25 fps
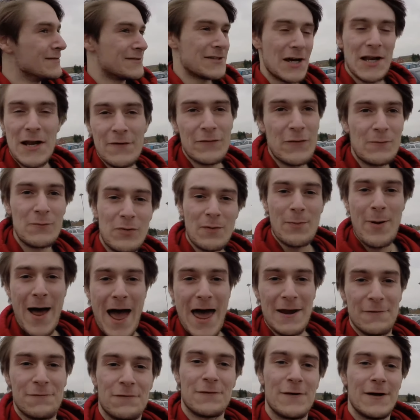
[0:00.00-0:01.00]
Don't know if I'm
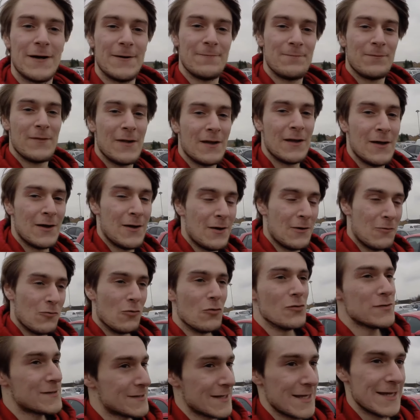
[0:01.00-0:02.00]
prepared for it.
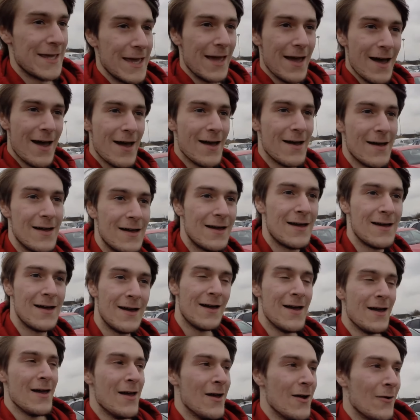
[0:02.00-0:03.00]
We'll see.
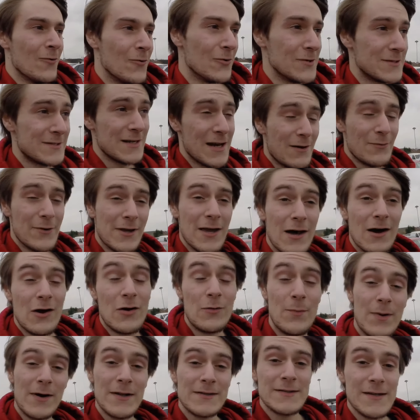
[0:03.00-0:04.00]
How we go,
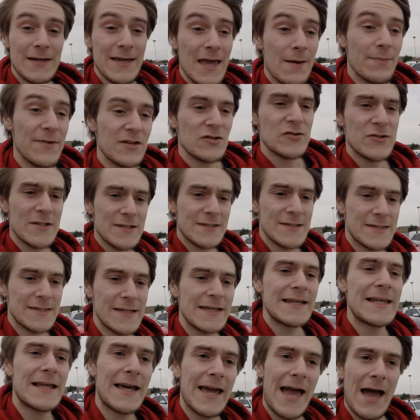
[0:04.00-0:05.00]
but uh, it'd be interesting to
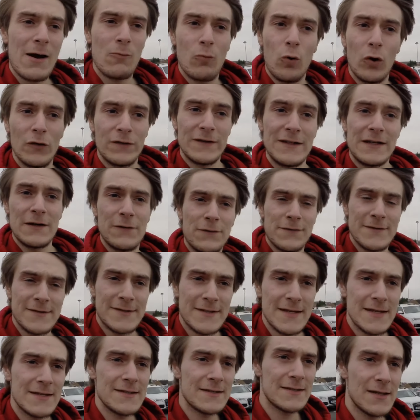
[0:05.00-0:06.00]
see like the
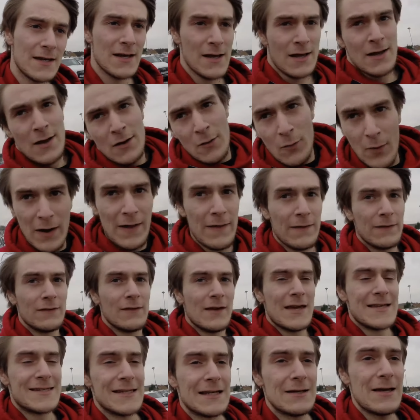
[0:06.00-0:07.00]
differences
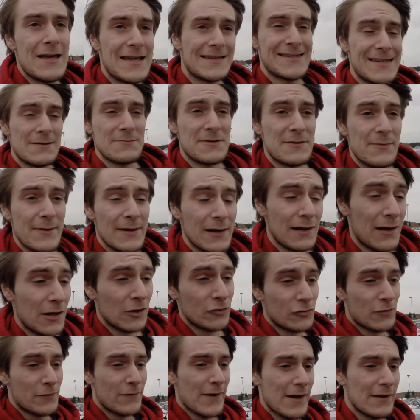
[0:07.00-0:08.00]
when it's, it seems to be a
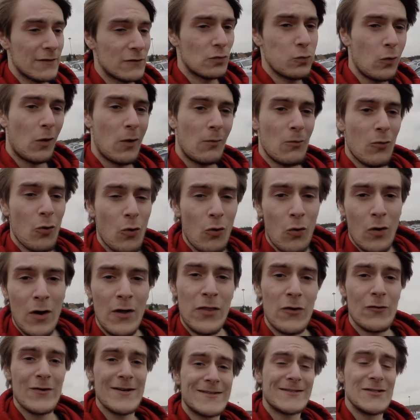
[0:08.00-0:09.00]
lot more manageable
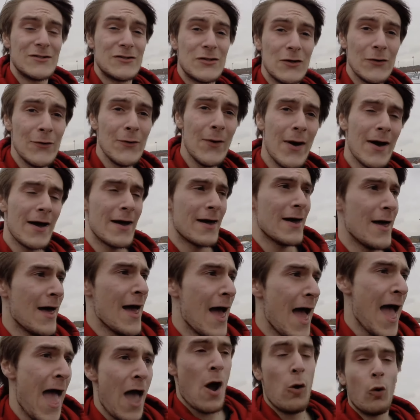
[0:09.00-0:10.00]
there is to
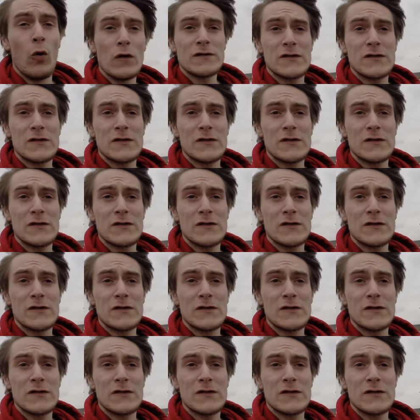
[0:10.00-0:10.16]
do.